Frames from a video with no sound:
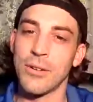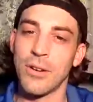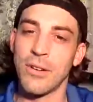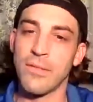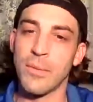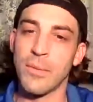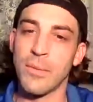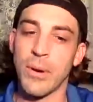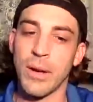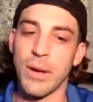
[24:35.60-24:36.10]
that
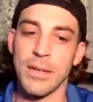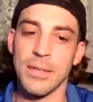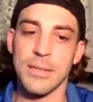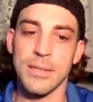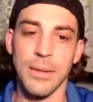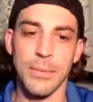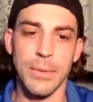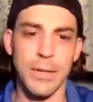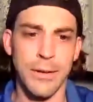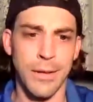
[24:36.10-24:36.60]
they're
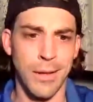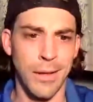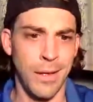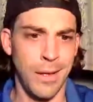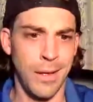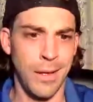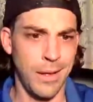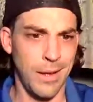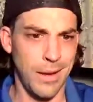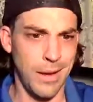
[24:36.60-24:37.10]
overpriced. I mean,
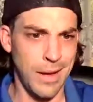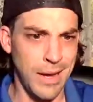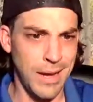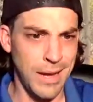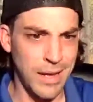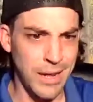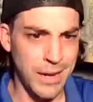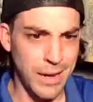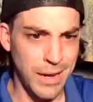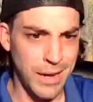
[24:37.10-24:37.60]

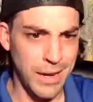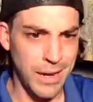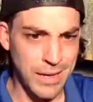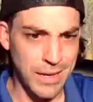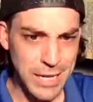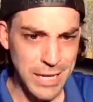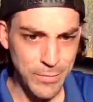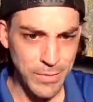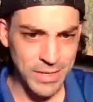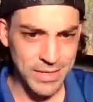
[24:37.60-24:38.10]

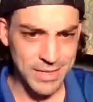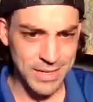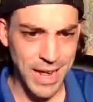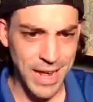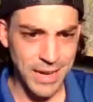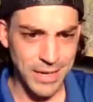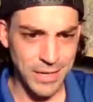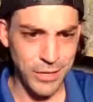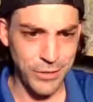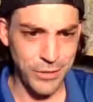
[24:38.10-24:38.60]
Neiman's
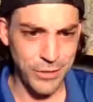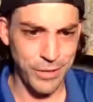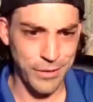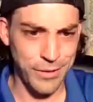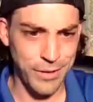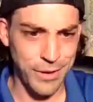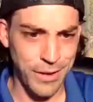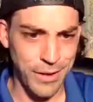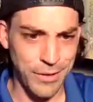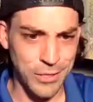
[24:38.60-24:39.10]

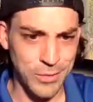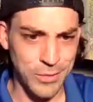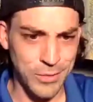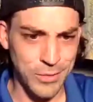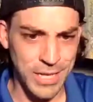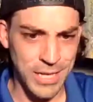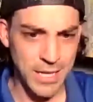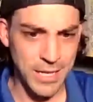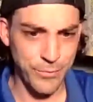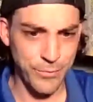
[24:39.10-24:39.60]
$9,300, but
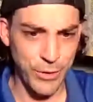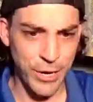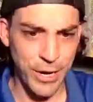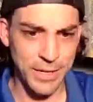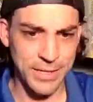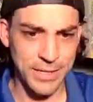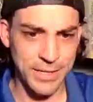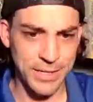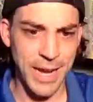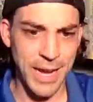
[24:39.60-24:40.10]
Keegan
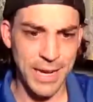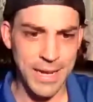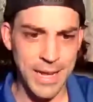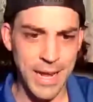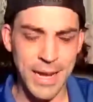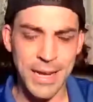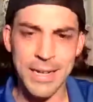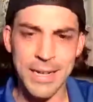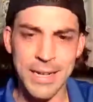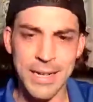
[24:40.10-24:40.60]
Bradley's
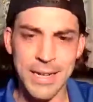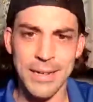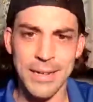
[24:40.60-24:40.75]
$88.